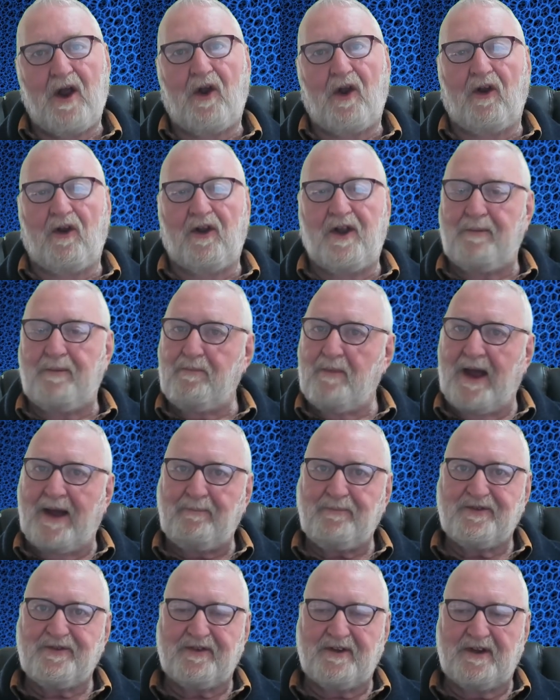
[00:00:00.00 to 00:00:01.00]

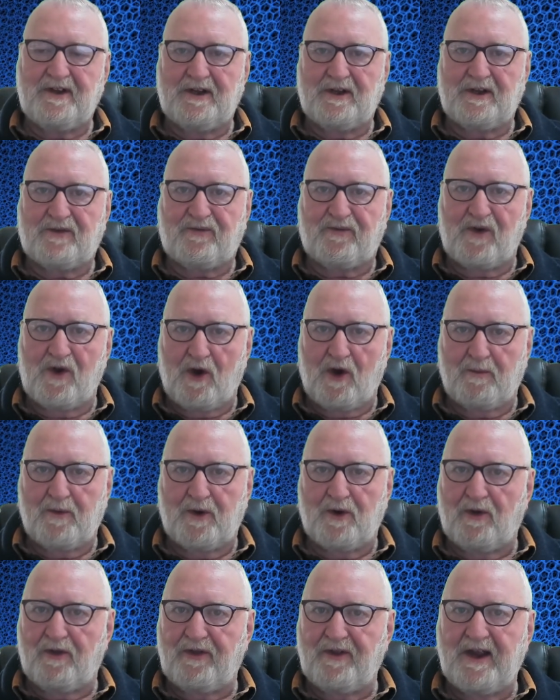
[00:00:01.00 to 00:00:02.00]
Litmaps is a
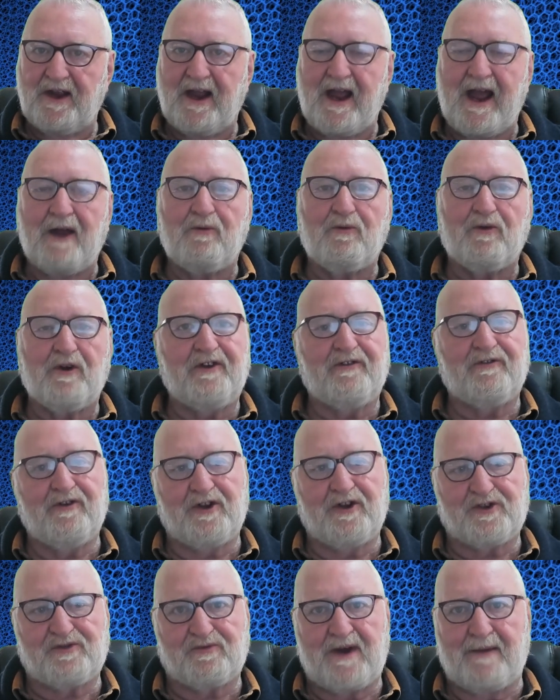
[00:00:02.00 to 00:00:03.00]
phenomenal thing, and
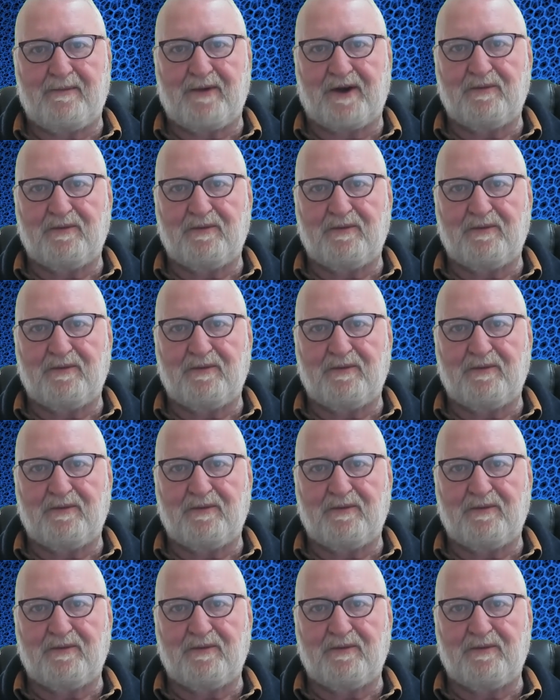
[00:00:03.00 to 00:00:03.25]
Research Rabbit,